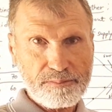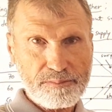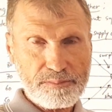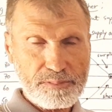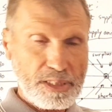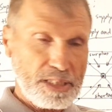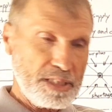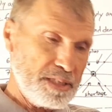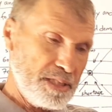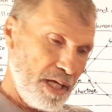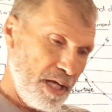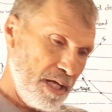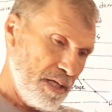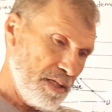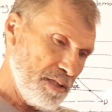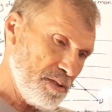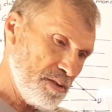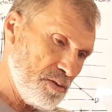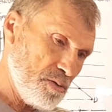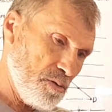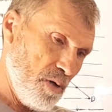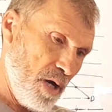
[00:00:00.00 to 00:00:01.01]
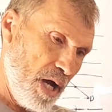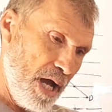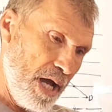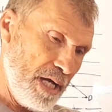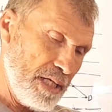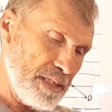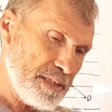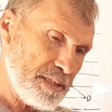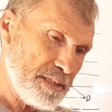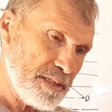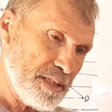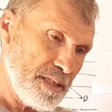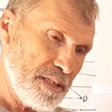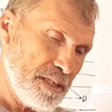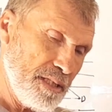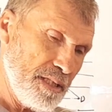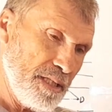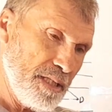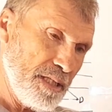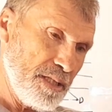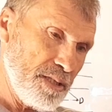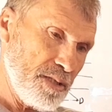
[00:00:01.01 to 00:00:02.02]
They tend to ask,
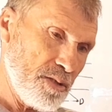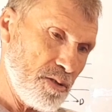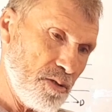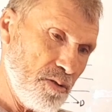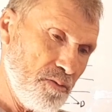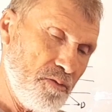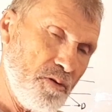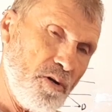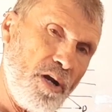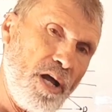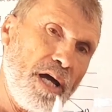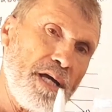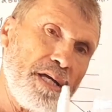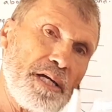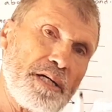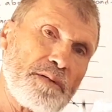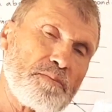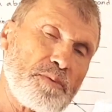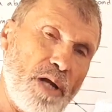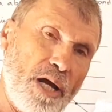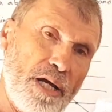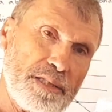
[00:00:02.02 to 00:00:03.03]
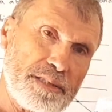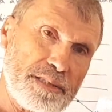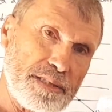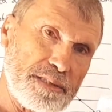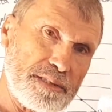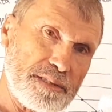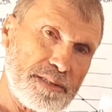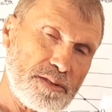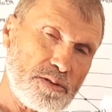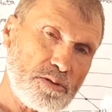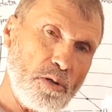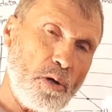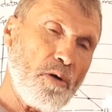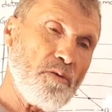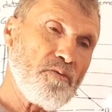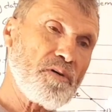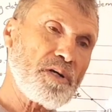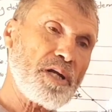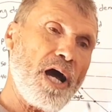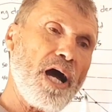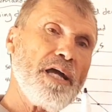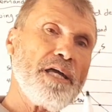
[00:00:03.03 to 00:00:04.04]
for higher prices, to
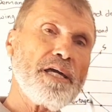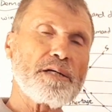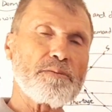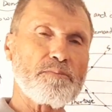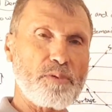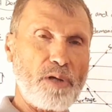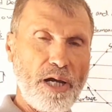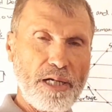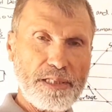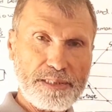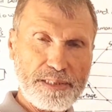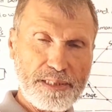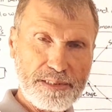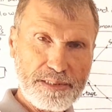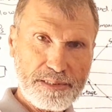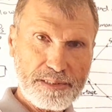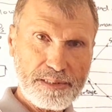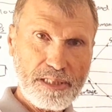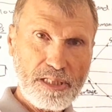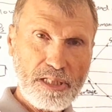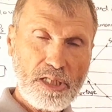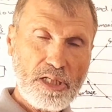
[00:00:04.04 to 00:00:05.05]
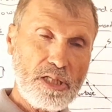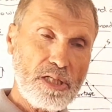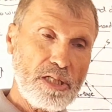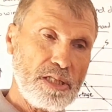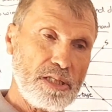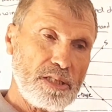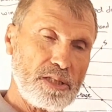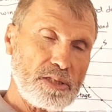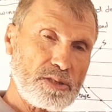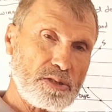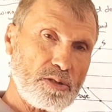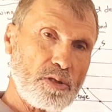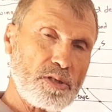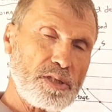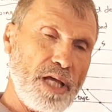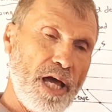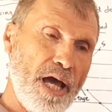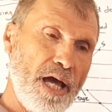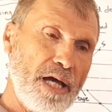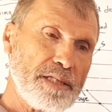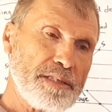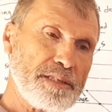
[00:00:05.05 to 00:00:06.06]
offer higher prices, so
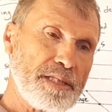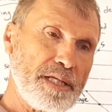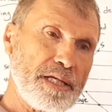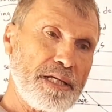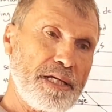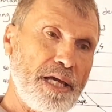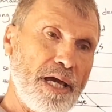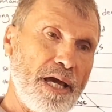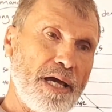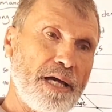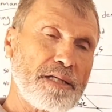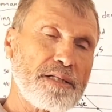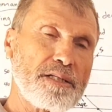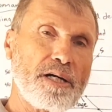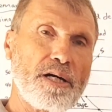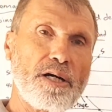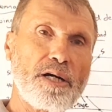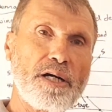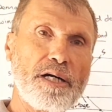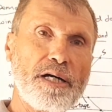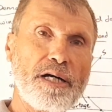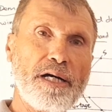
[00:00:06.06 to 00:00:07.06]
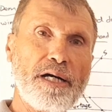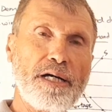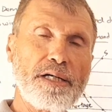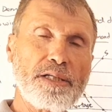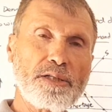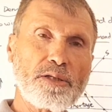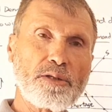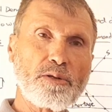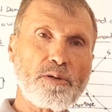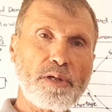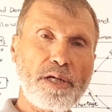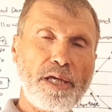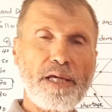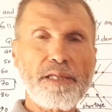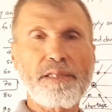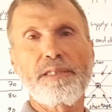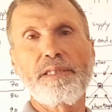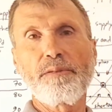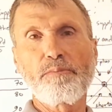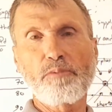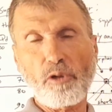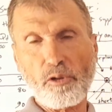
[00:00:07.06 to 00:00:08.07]
that they can, get
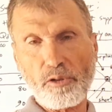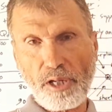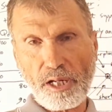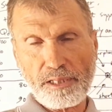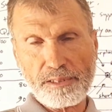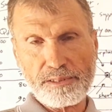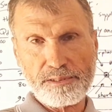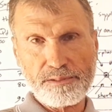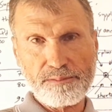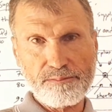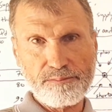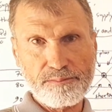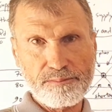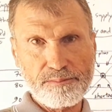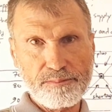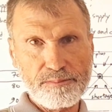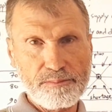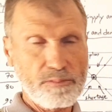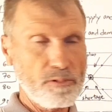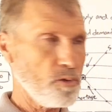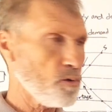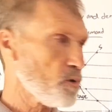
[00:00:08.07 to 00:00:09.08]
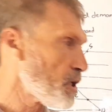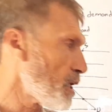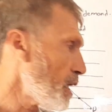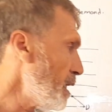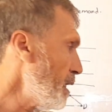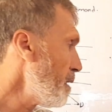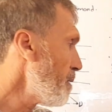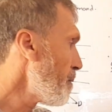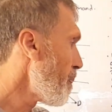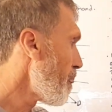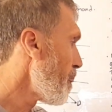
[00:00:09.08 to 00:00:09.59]
the products. Okay.